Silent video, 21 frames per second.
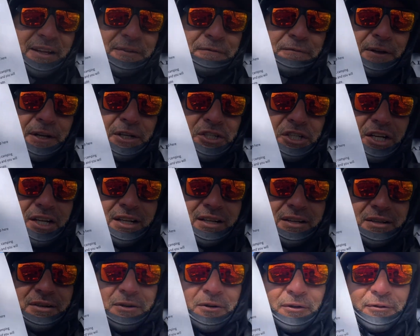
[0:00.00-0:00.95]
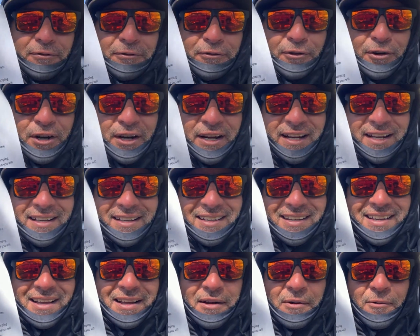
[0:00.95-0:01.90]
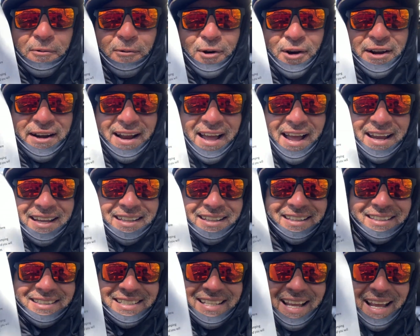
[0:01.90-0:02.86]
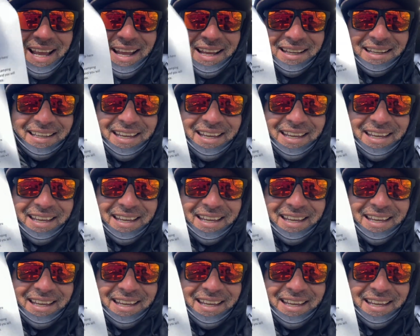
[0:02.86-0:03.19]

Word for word: fishing or free one night tent